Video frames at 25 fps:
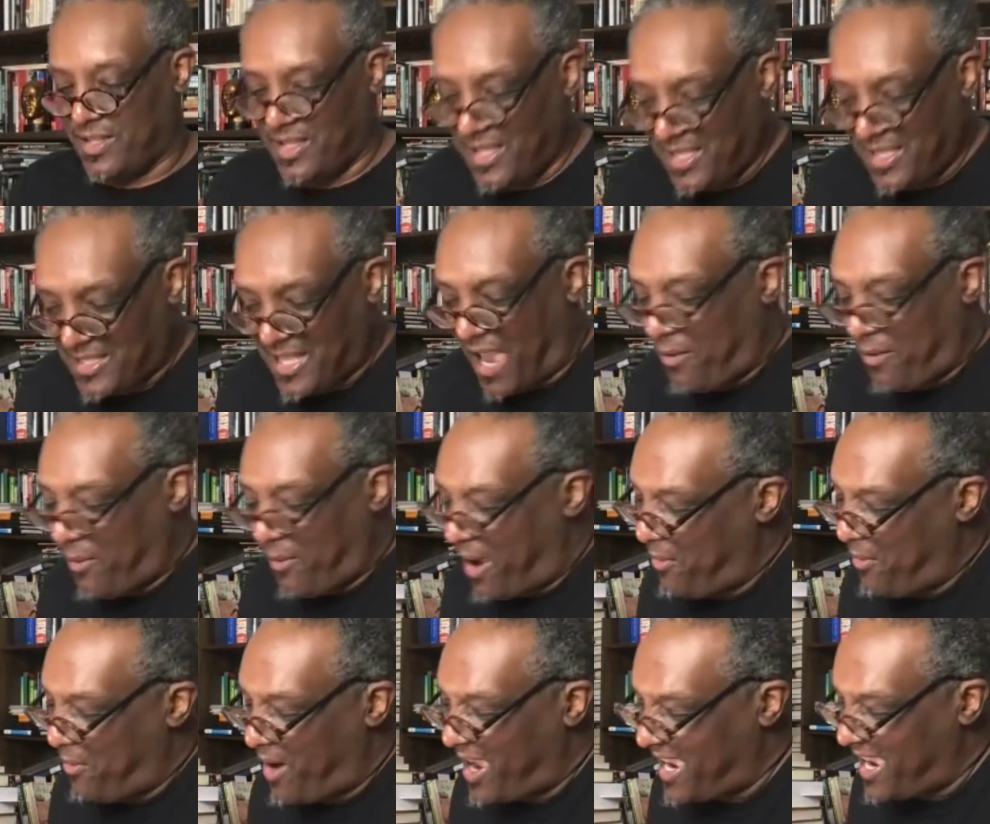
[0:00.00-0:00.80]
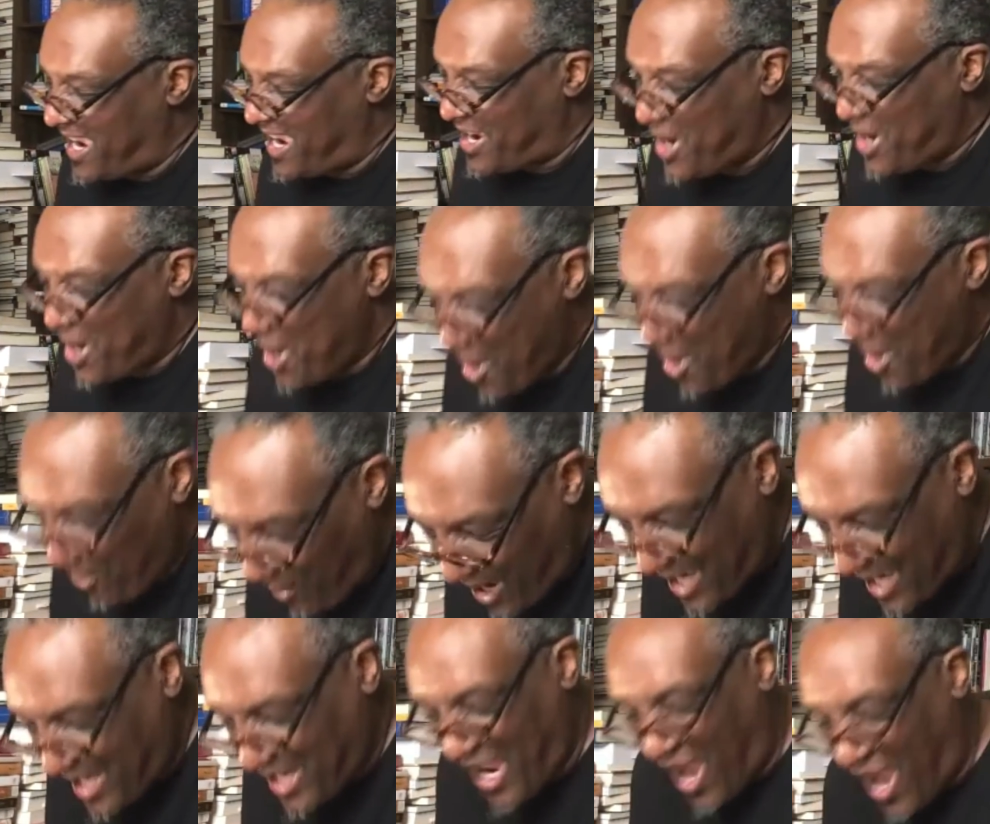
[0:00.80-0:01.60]
It's like, wait,
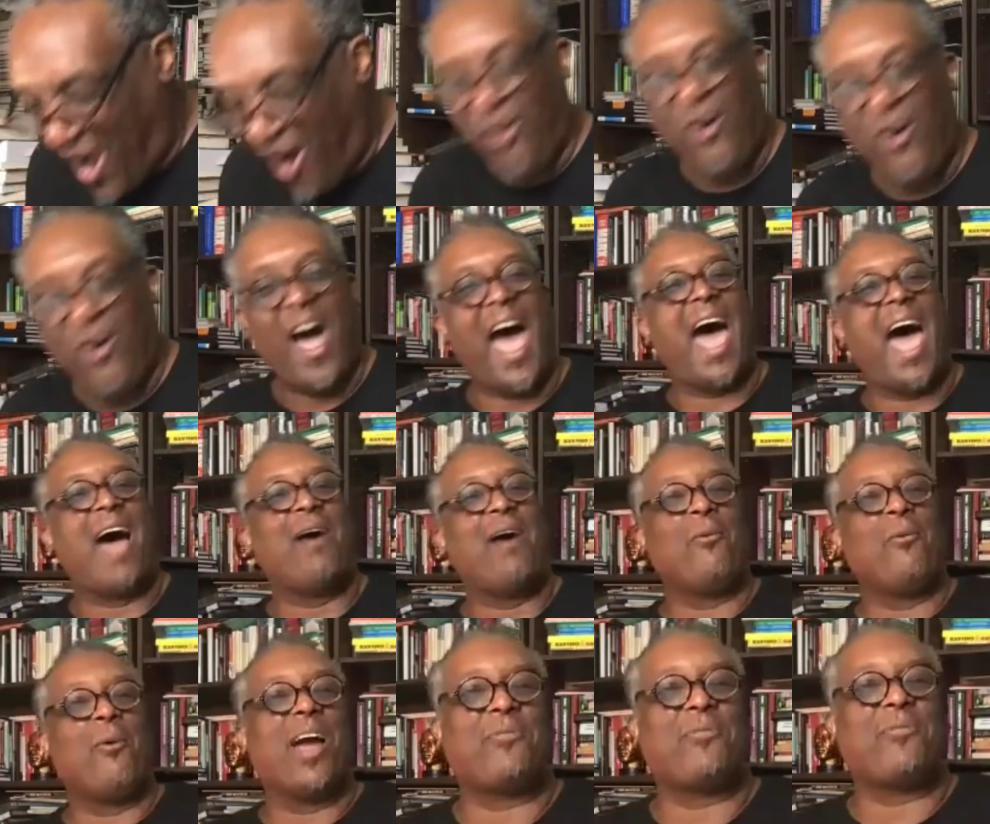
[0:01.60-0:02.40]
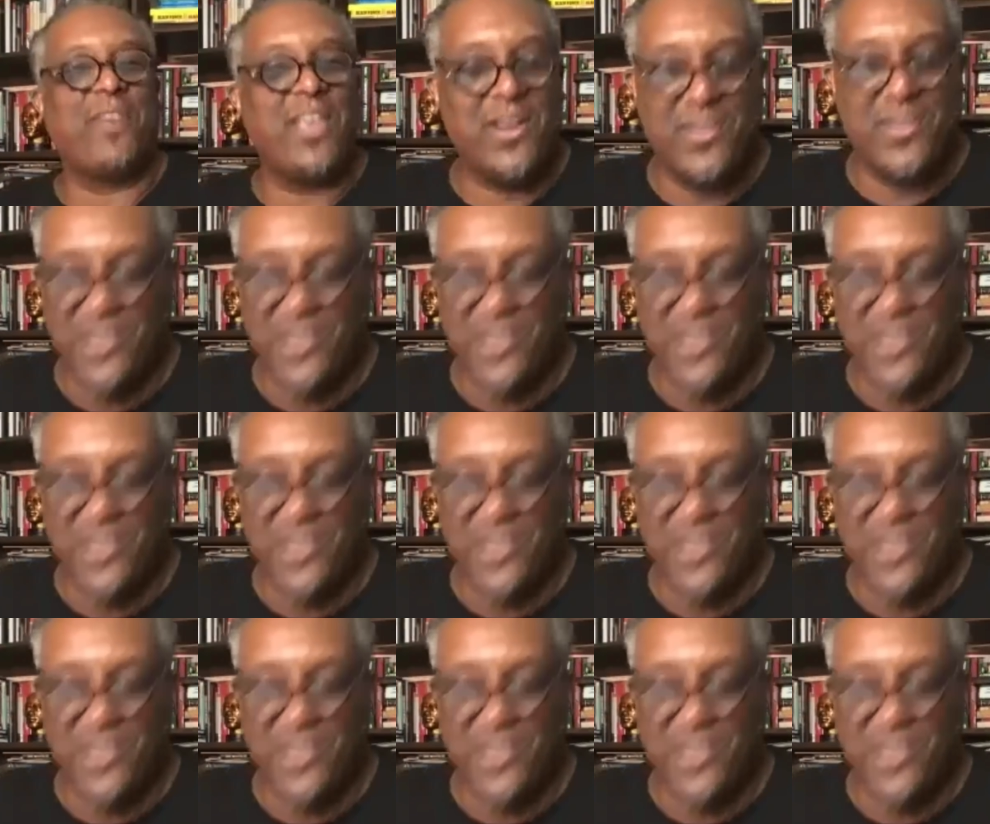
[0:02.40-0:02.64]
no, I work for you.